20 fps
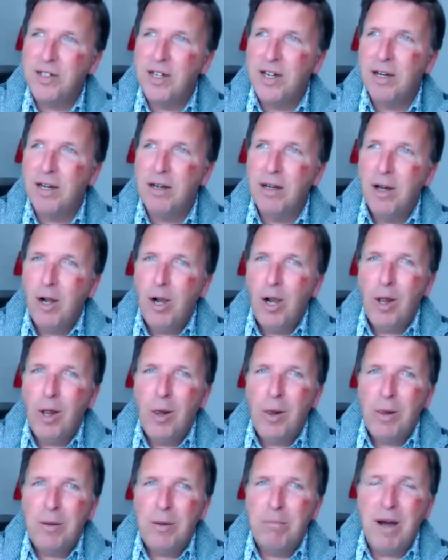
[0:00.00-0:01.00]
Uh,
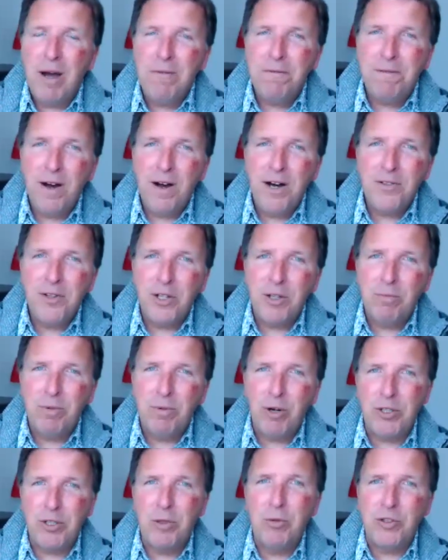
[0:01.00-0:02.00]
my father,
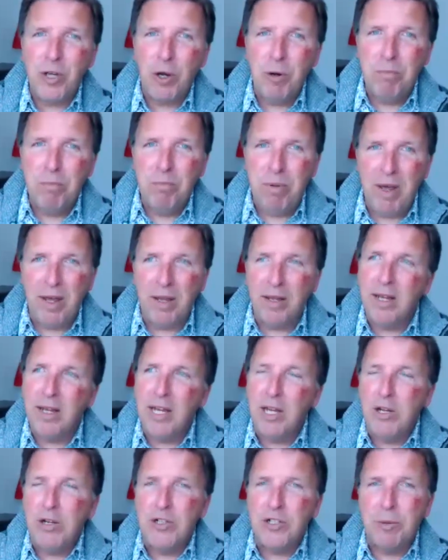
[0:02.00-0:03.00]
because he was so big, he
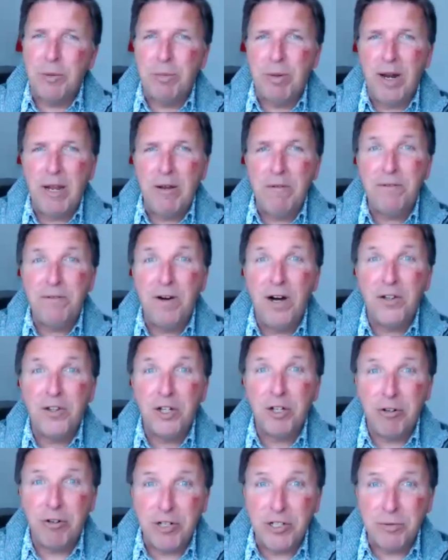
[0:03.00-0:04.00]
used to play Father
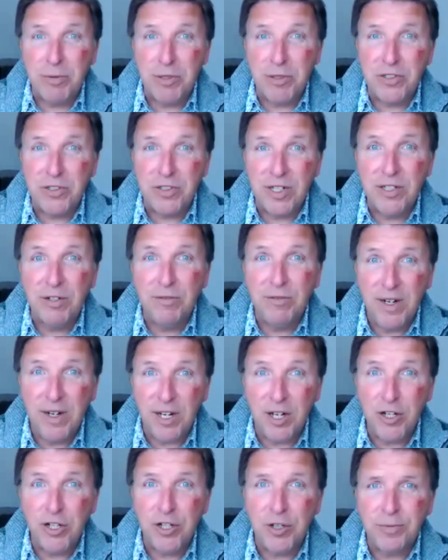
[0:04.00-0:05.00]
Christmas in the
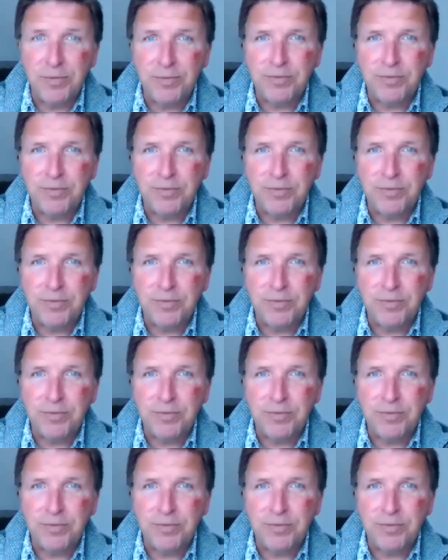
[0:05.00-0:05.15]
village,